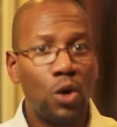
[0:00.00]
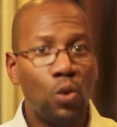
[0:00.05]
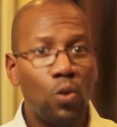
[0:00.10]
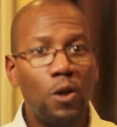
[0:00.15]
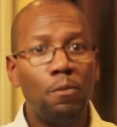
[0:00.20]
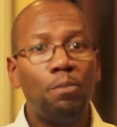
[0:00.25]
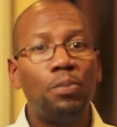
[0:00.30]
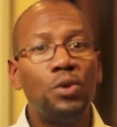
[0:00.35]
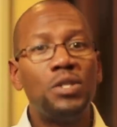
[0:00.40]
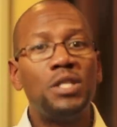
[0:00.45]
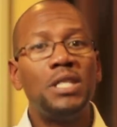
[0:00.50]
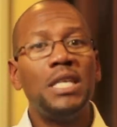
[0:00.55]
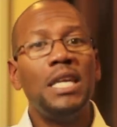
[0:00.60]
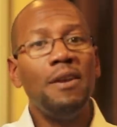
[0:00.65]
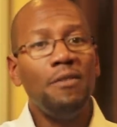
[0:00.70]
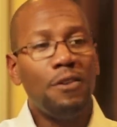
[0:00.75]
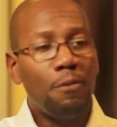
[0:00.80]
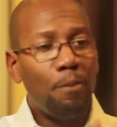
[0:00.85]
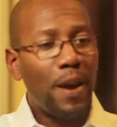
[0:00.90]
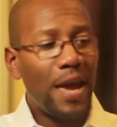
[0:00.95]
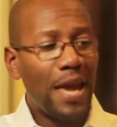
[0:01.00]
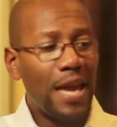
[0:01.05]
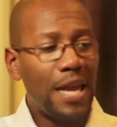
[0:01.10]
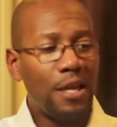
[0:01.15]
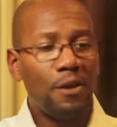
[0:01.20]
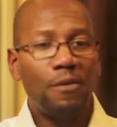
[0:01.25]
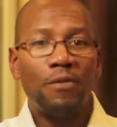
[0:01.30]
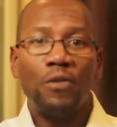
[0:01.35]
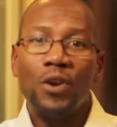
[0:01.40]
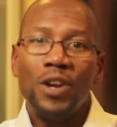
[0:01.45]
When perceived
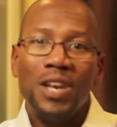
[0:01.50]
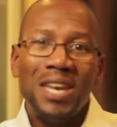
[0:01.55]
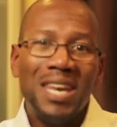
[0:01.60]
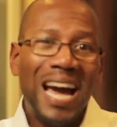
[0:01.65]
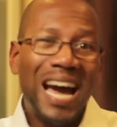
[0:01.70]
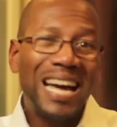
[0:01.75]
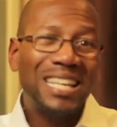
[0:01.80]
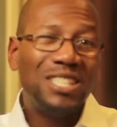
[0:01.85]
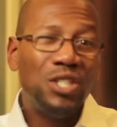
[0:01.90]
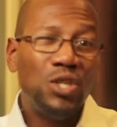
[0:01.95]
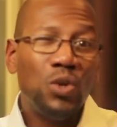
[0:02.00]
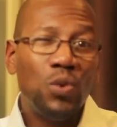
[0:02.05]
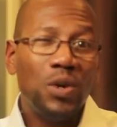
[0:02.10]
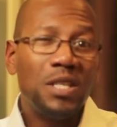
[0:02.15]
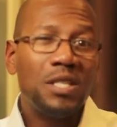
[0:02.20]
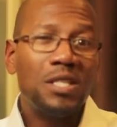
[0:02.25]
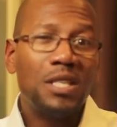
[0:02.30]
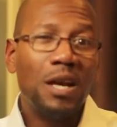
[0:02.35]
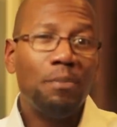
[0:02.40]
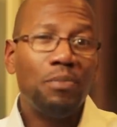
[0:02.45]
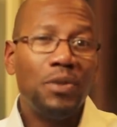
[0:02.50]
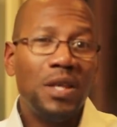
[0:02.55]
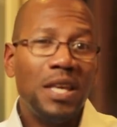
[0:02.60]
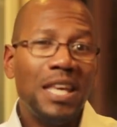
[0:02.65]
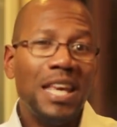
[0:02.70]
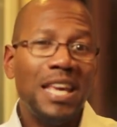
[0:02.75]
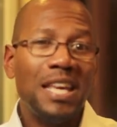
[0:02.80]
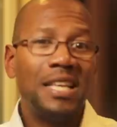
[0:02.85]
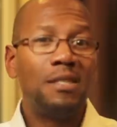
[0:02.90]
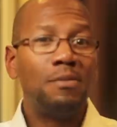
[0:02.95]
pain for not doing
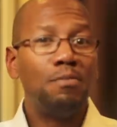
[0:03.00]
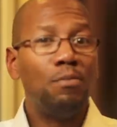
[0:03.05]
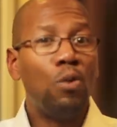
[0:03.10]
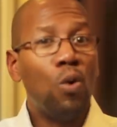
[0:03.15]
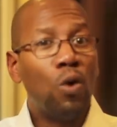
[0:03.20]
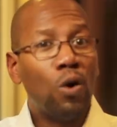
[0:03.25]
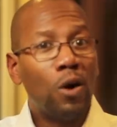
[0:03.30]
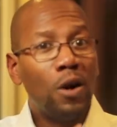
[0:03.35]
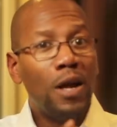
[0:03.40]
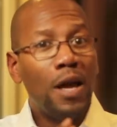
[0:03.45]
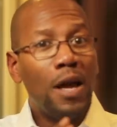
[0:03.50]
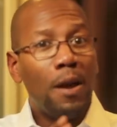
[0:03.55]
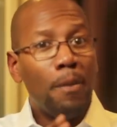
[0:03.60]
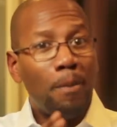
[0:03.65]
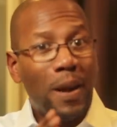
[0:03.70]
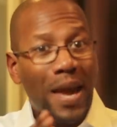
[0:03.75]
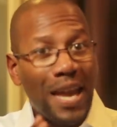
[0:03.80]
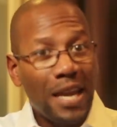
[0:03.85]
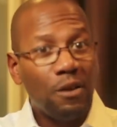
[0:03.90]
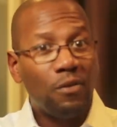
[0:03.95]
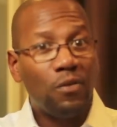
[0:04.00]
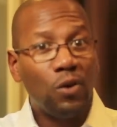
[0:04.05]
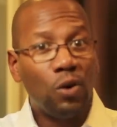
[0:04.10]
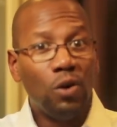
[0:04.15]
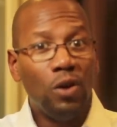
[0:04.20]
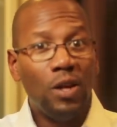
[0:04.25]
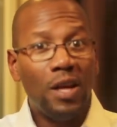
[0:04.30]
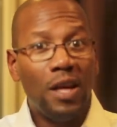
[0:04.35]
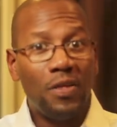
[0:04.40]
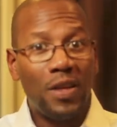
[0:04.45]
something is more
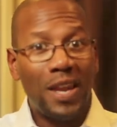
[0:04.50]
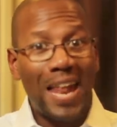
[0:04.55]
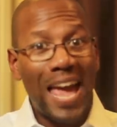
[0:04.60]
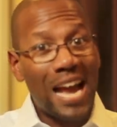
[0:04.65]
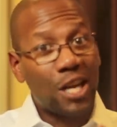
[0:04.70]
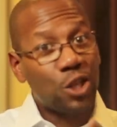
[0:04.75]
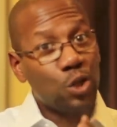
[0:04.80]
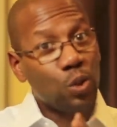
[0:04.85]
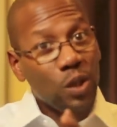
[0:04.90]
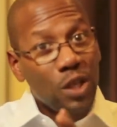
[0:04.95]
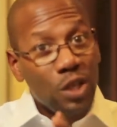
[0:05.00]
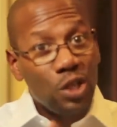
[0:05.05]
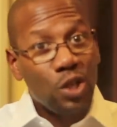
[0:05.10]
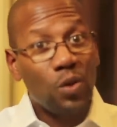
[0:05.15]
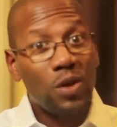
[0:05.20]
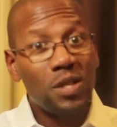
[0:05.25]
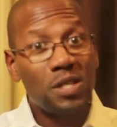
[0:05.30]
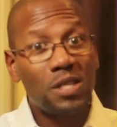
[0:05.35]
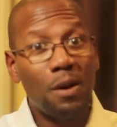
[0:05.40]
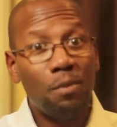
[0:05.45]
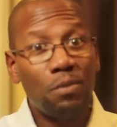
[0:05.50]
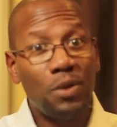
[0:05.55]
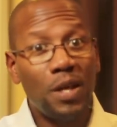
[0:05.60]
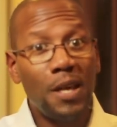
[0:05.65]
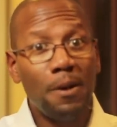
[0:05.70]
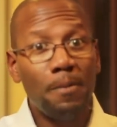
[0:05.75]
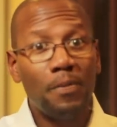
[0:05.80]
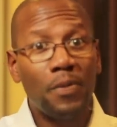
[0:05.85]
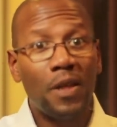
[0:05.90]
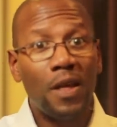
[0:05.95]
painful than actually doing
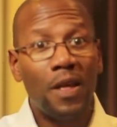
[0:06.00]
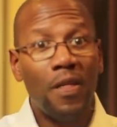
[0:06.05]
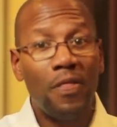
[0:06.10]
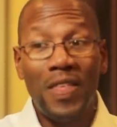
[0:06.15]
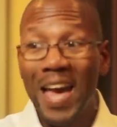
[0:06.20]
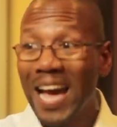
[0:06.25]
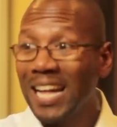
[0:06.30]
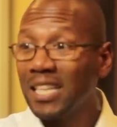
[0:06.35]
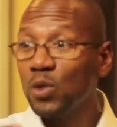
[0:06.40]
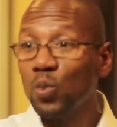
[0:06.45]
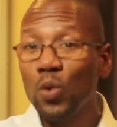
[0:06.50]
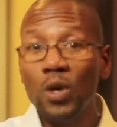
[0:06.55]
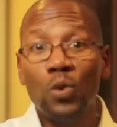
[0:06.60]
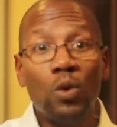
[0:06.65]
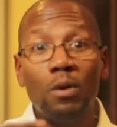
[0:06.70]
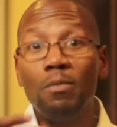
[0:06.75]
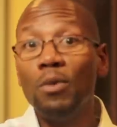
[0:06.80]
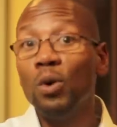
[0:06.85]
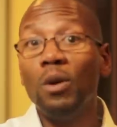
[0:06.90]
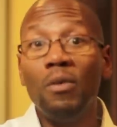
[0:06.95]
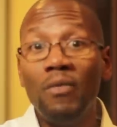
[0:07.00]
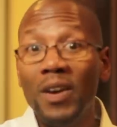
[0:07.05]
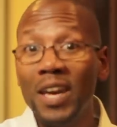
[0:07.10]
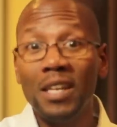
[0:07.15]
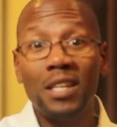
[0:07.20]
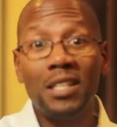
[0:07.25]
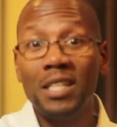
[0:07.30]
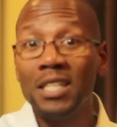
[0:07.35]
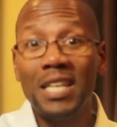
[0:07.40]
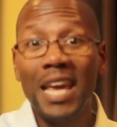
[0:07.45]
something, that's when we're
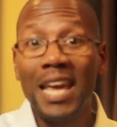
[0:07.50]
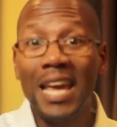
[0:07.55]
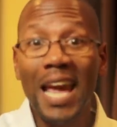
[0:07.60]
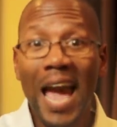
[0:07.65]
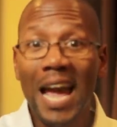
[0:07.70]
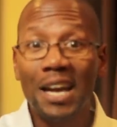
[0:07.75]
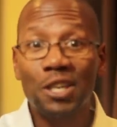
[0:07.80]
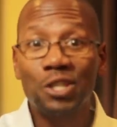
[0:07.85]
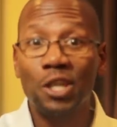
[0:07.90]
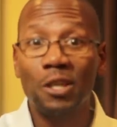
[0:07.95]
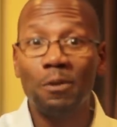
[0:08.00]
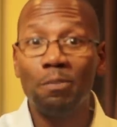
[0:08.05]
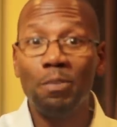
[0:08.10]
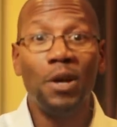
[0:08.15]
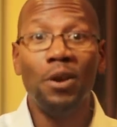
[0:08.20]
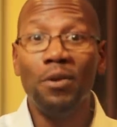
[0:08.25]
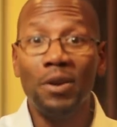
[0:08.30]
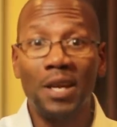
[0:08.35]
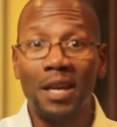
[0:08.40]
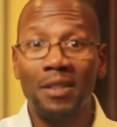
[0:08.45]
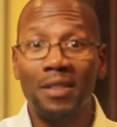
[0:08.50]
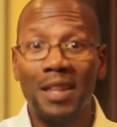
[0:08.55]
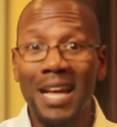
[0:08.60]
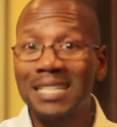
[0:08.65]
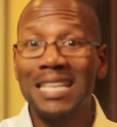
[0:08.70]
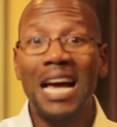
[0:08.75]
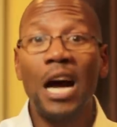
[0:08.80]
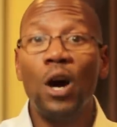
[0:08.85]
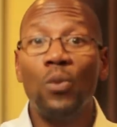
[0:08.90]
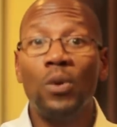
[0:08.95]
motivated to take action, period.
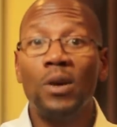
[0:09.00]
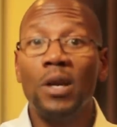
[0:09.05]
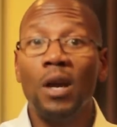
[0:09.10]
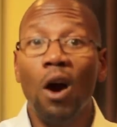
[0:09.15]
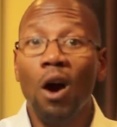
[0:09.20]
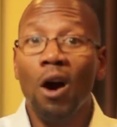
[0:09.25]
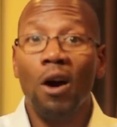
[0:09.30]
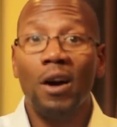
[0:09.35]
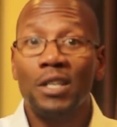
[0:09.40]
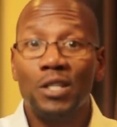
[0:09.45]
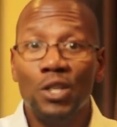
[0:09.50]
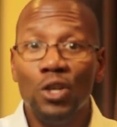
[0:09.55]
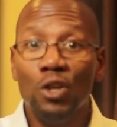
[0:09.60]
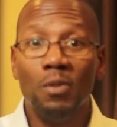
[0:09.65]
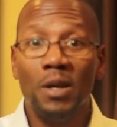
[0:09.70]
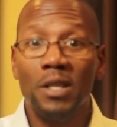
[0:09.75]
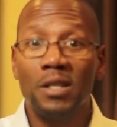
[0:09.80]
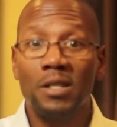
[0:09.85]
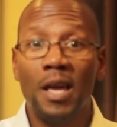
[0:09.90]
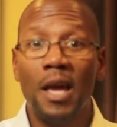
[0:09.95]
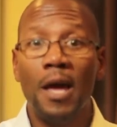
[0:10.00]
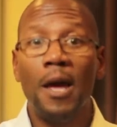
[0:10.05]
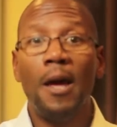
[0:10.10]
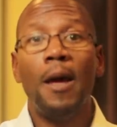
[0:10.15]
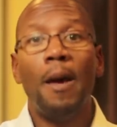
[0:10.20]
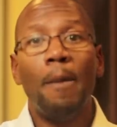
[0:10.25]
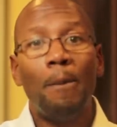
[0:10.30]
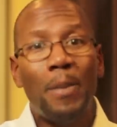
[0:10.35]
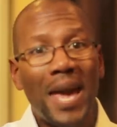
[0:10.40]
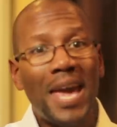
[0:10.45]
That's how we are as humans.
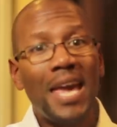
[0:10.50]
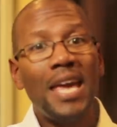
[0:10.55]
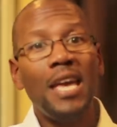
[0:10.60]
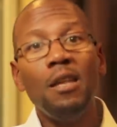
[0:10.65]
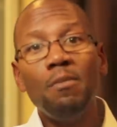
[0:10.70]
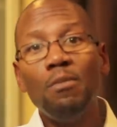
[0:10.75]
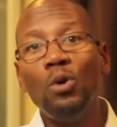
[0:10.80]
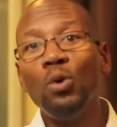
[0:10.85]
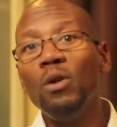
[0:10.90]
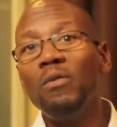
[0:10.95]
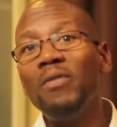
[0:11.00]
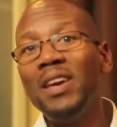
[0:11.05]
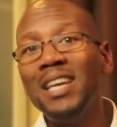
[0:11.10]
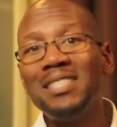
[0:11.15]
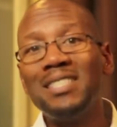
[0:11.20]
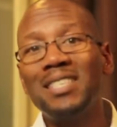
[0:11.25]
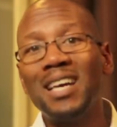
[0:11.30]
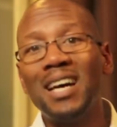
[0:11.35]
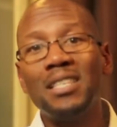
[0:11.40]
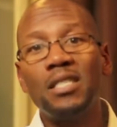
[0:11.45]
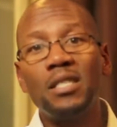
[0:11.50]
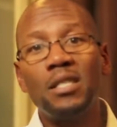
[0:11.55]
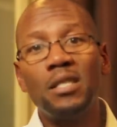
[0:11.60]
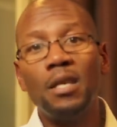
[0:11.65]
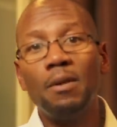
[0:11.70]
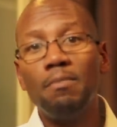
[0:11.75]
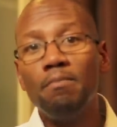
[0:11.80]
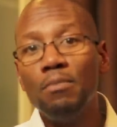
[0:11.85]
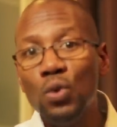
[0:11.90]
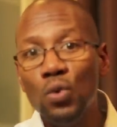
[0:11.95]
Pain motivates us
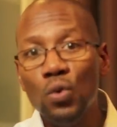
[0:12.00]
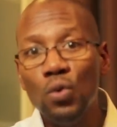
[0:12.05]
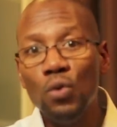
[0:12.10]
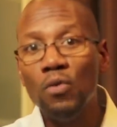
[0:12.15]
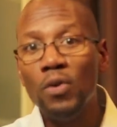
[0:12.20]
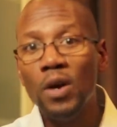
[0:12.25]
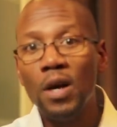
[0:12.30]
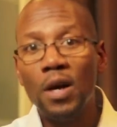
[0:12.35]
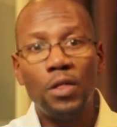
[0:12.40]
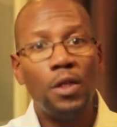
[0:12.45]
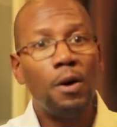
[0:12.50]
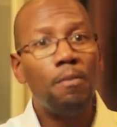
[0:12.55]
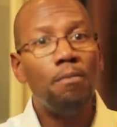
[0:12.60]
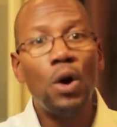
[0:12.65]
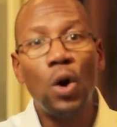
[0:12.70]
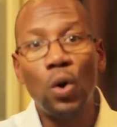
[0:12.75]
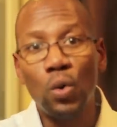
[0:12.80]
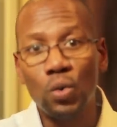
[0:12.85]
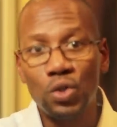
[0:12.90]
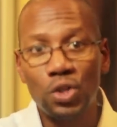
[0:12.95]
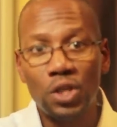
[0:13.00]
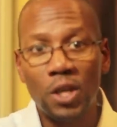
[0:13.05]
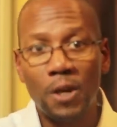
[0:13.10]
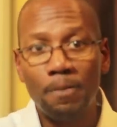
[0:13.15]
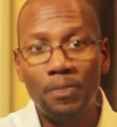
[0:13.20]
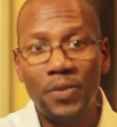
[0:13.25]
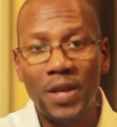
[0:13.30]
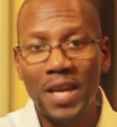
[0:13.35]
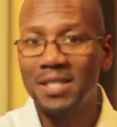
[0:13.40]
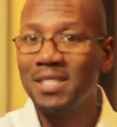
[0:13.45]
to move the most.
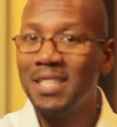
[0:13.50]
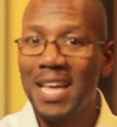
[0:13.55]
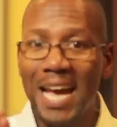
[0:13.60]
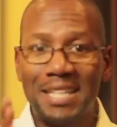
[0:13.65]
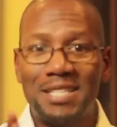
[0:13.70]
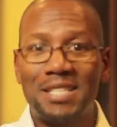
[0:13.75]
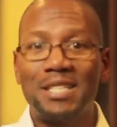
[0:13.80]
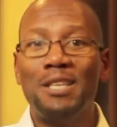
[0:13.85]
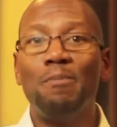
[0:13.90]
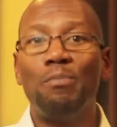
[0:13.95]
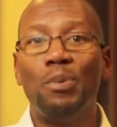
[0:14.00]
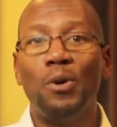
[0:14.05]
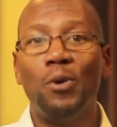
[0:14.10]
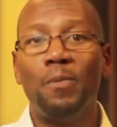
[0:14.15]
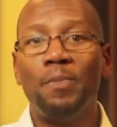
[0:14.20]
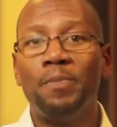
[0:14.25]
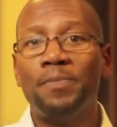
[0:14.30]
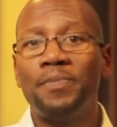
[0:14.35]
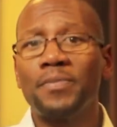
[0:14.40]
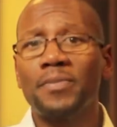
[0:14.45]
It's that simple.